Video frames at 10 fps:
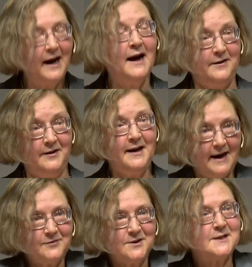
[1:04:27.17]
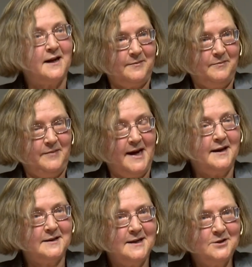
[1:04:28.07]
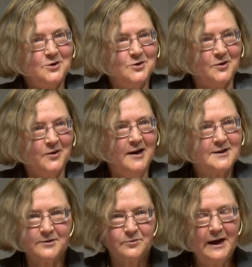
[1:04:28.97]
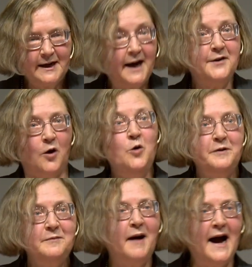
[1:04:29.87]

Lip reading: I think, have to start paying attention to. So it's really kind of opened